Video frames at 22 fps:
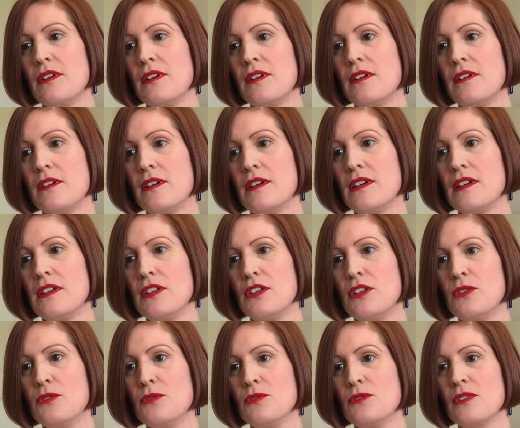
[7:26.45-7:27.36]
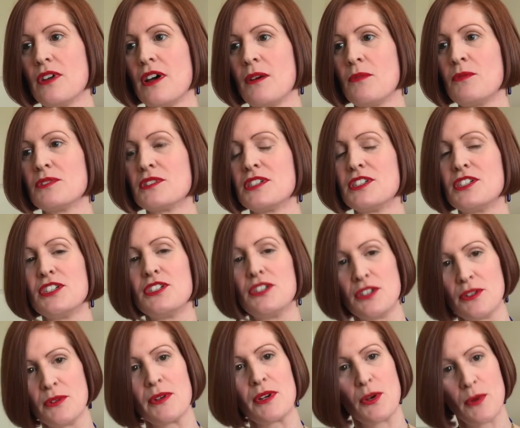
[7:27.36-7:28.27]

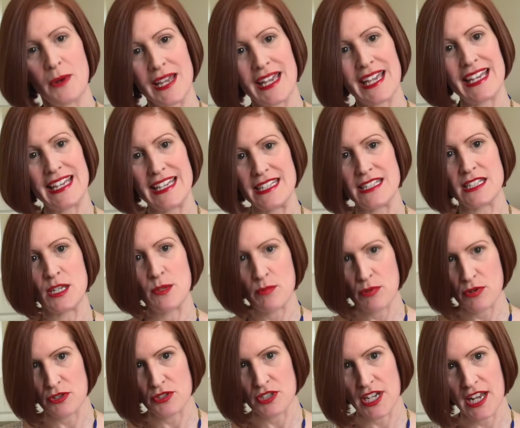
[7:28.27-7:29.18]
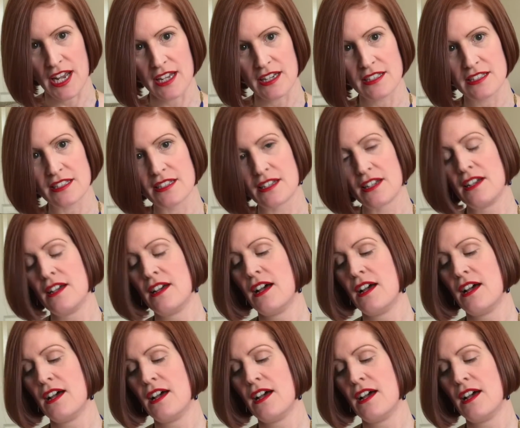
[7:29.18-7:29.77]
do a quick, easy project,